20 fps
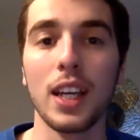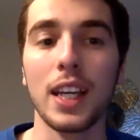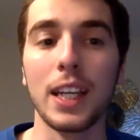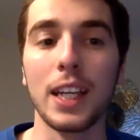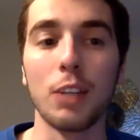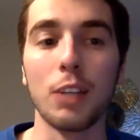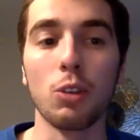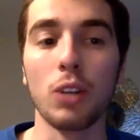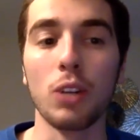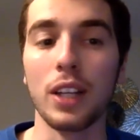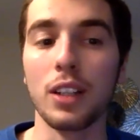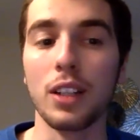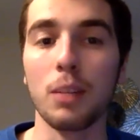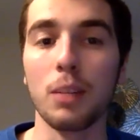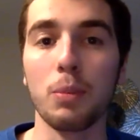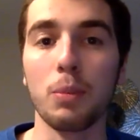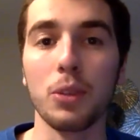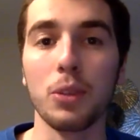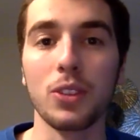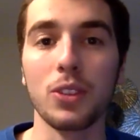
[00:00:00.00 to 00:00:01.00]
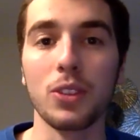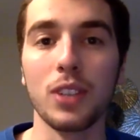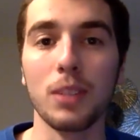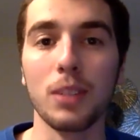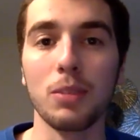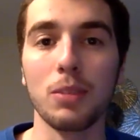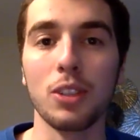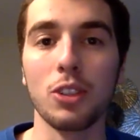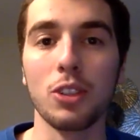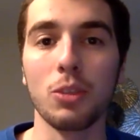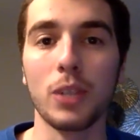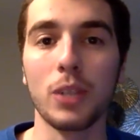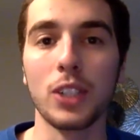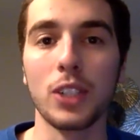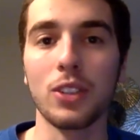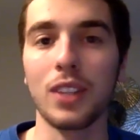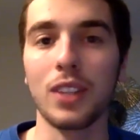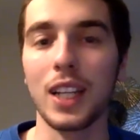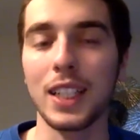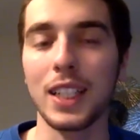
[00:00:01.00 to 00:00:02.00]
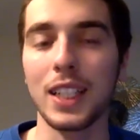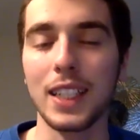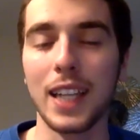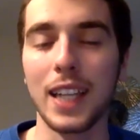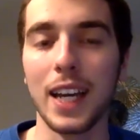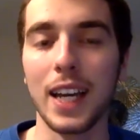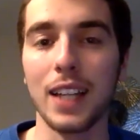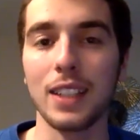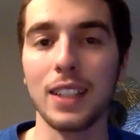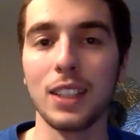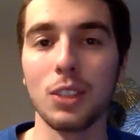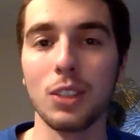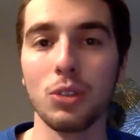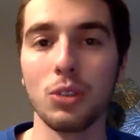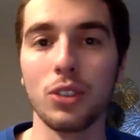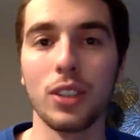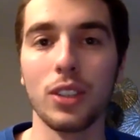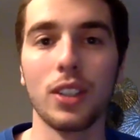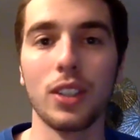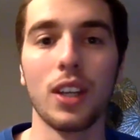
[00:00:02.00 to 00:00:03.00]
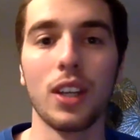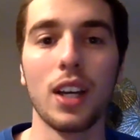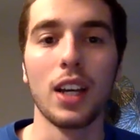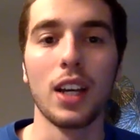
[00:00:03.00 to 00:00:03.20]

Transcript: He will end up with the same situation that he had in Houston.